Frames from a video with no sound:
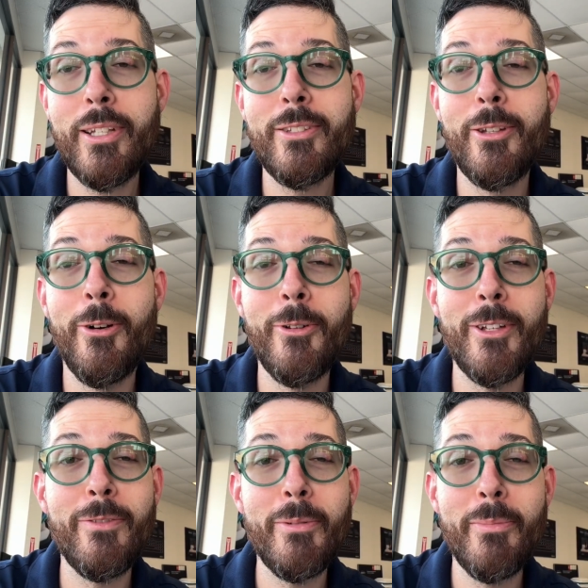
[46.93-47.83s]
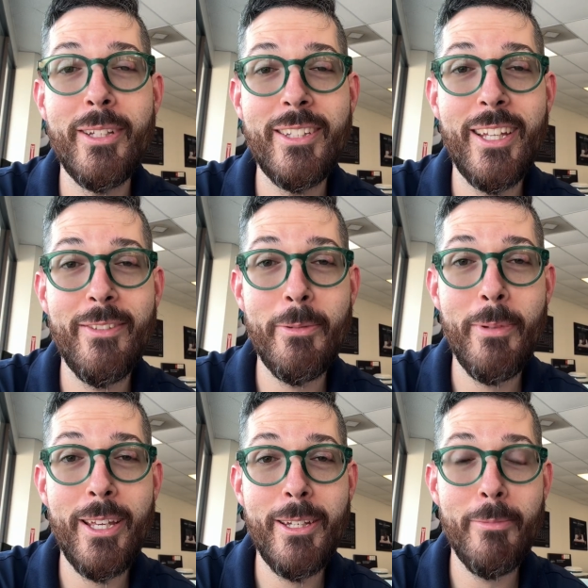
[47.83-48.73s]
soul every month to have to
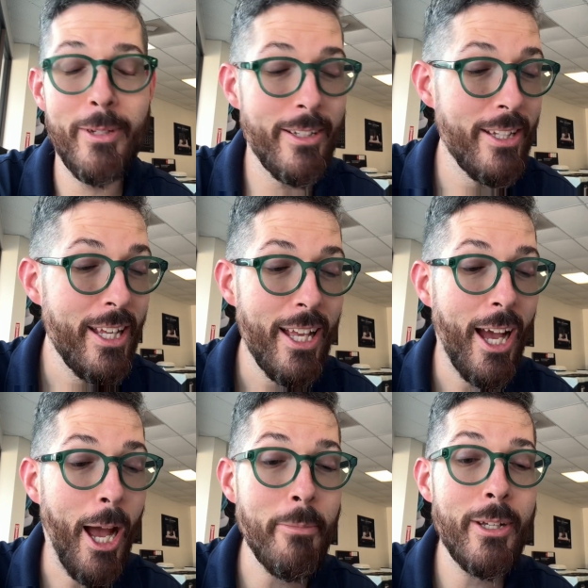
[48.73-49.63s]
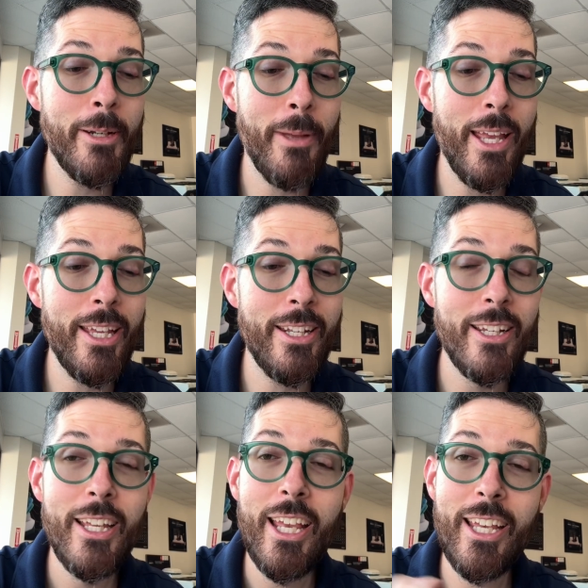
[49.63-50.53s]
pay it, but I'm gonna pay it
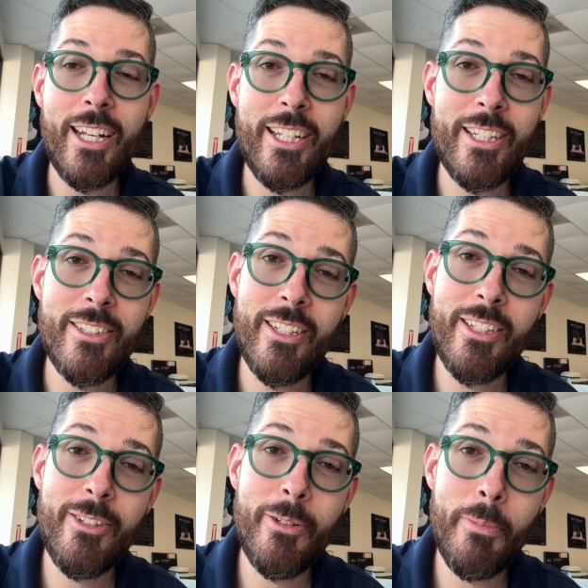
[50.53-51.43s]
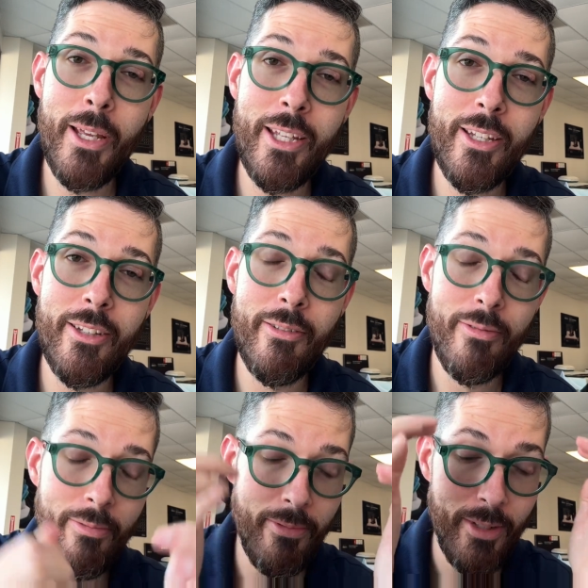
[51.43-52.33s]
and I continue to pay it
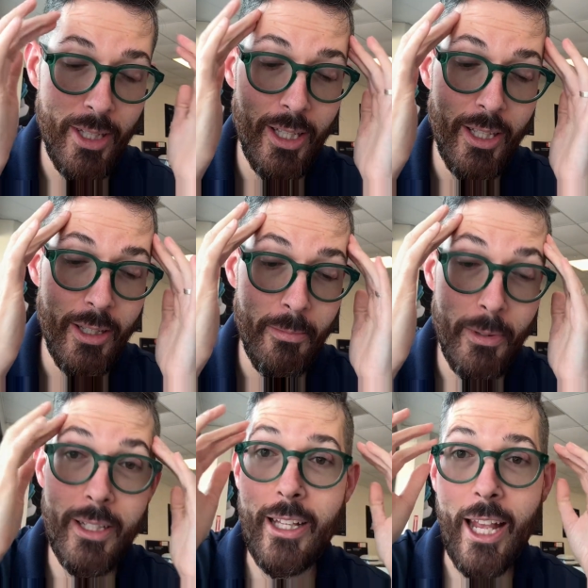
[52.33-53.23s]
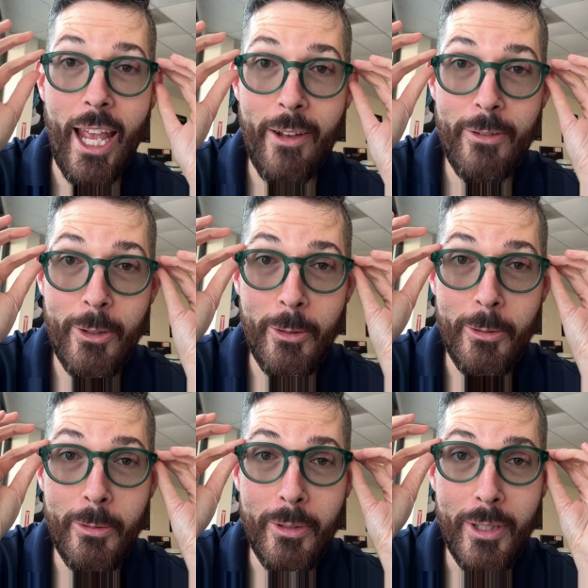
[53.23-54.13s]
because I have
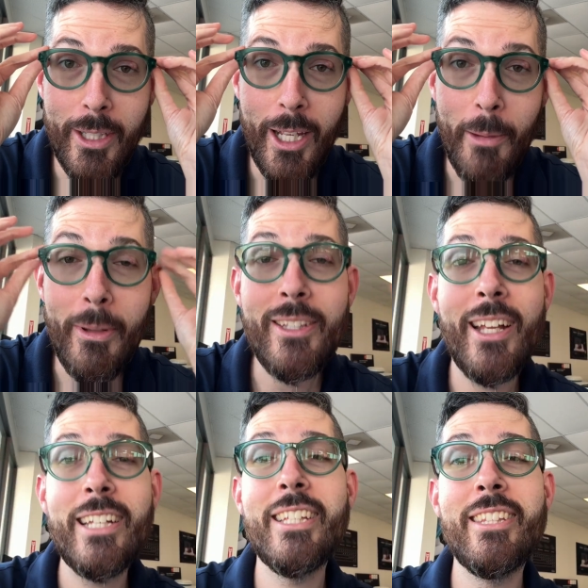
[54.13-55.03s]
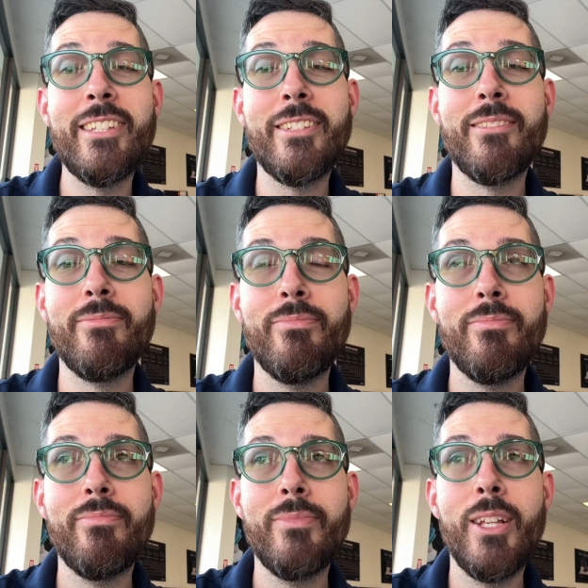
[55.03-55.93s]
to. Because I did this,
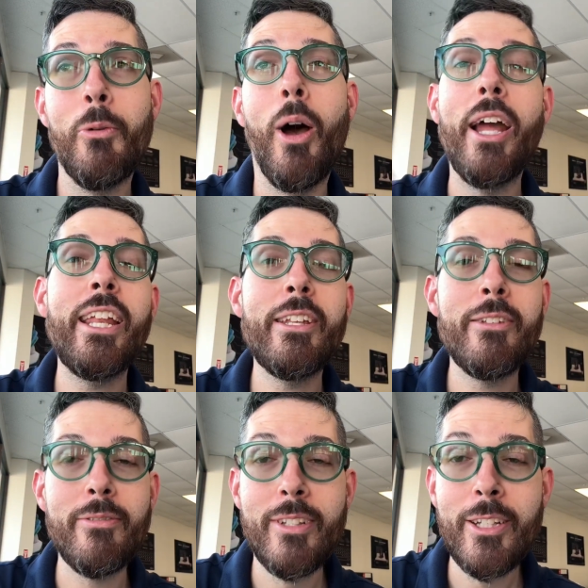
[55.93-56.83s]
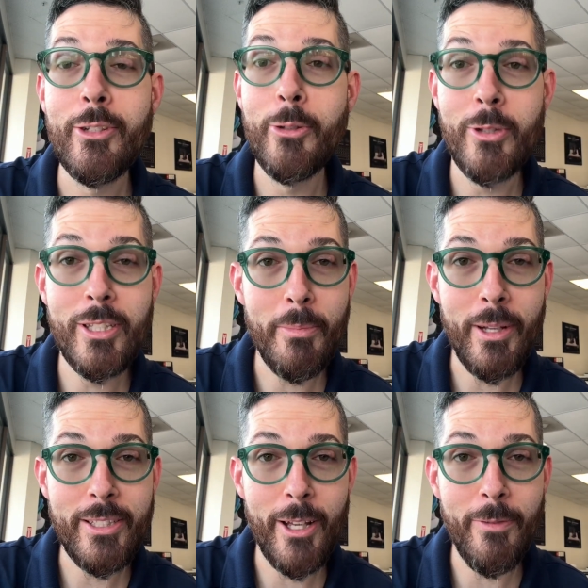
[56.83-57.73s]
well, I didn't do this to
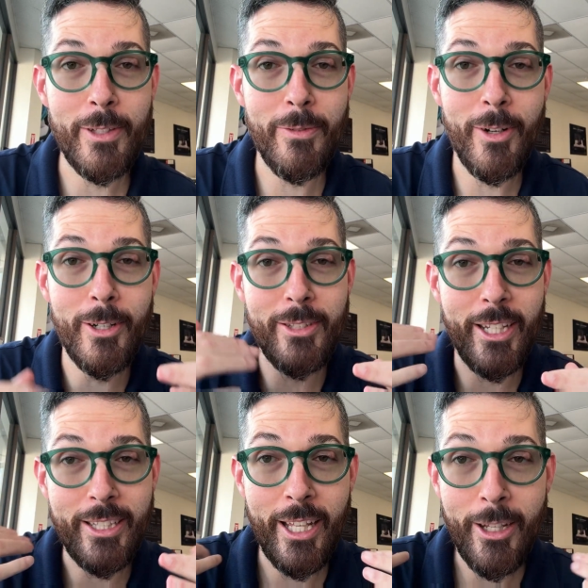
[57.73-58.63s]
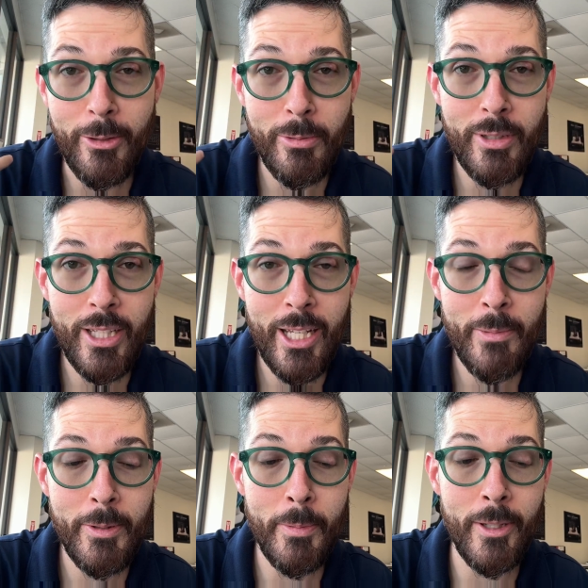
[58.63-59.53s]
myself as far as like the health
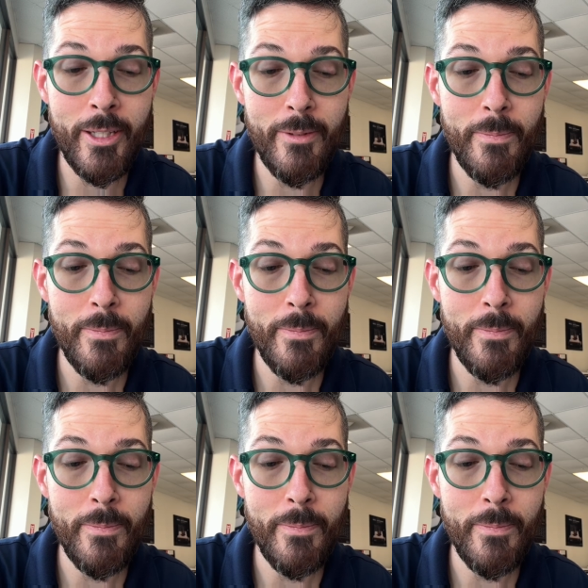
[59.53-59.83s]
relapse, but